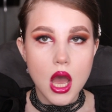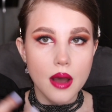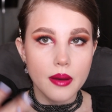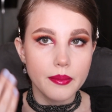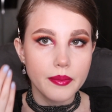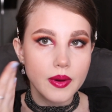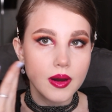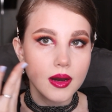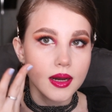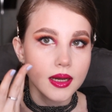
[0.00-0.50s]

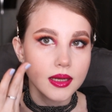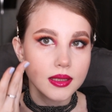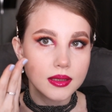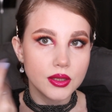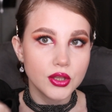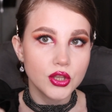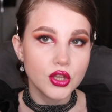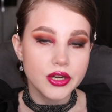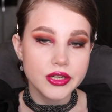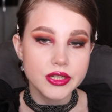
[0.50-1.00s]
but
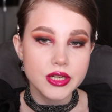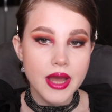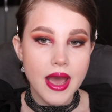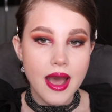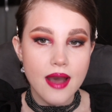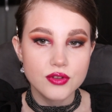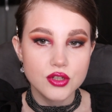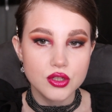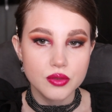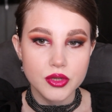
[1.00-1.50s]
here I didn't
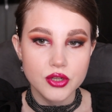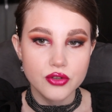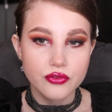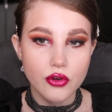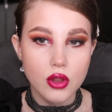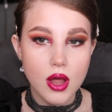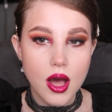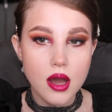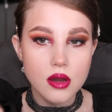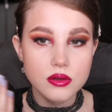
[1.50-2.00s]
have too much
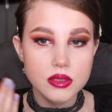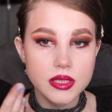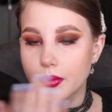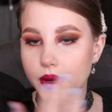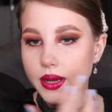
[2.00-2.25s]
fallouts.